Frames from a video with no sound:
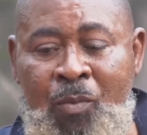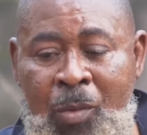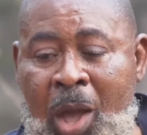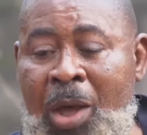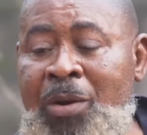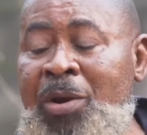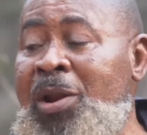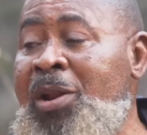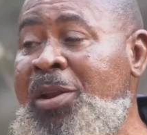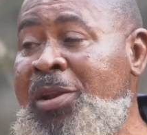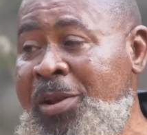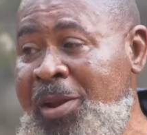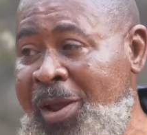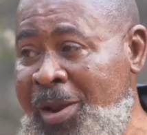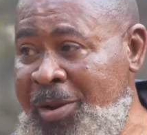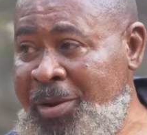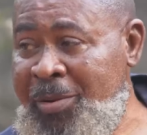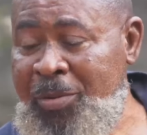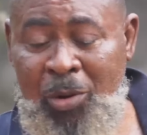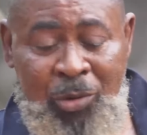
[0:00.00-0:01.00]
I really
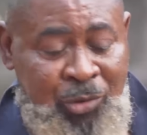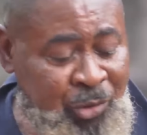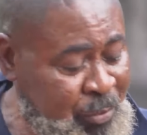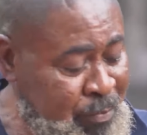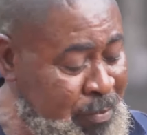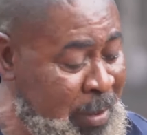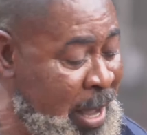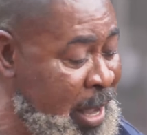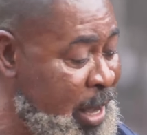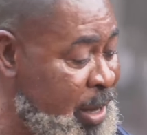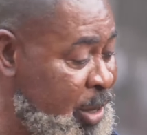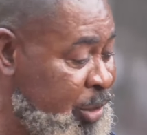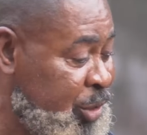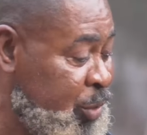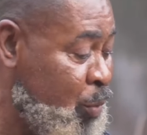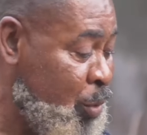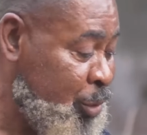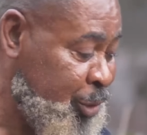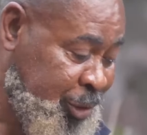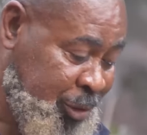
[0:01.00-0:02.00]
needed it because my
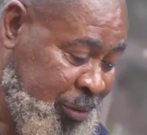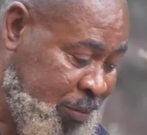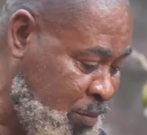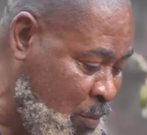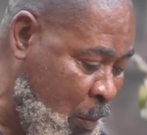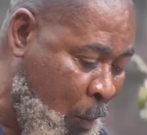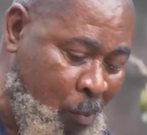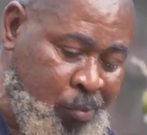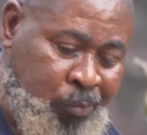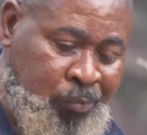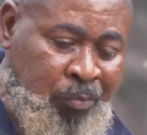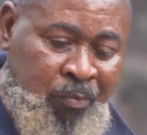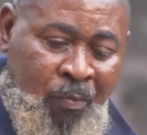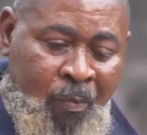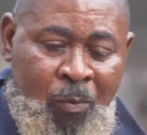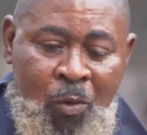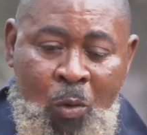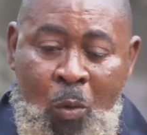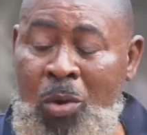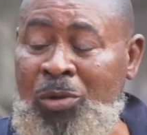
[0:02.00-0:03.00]
energy was
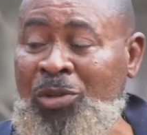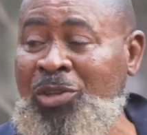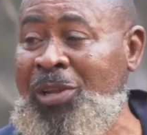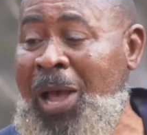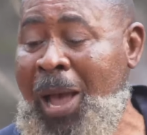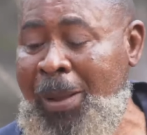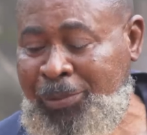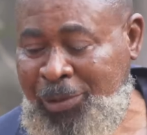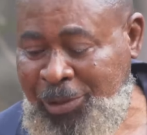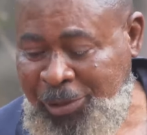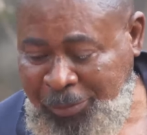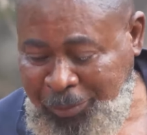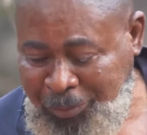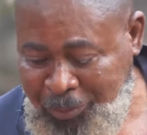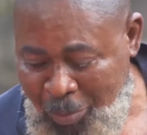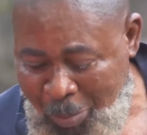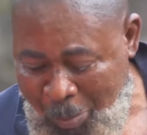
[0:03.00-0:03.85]
sat.